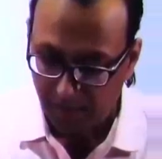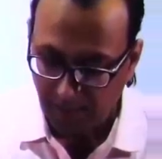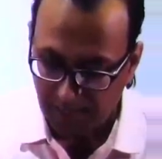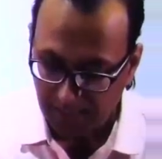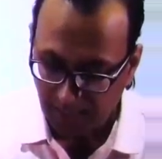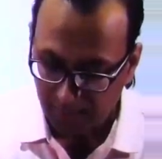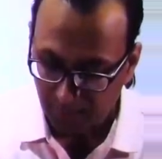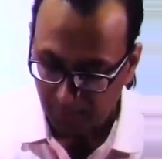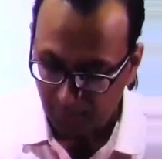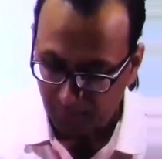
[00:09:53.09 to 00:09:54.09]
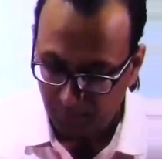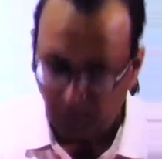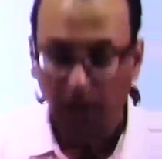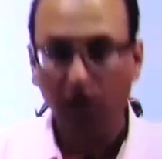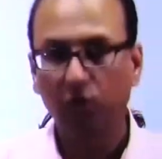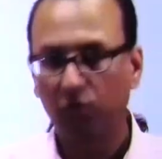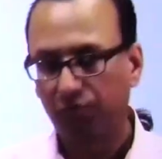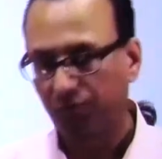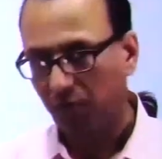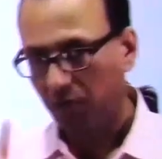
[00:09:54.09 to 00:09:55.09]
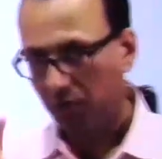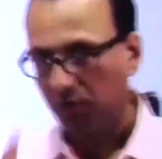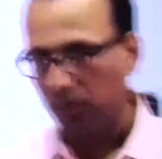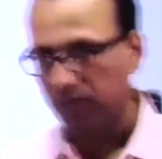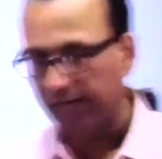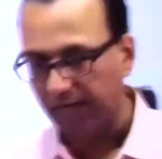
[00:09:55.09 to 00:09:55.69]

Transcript: diagram now for the cell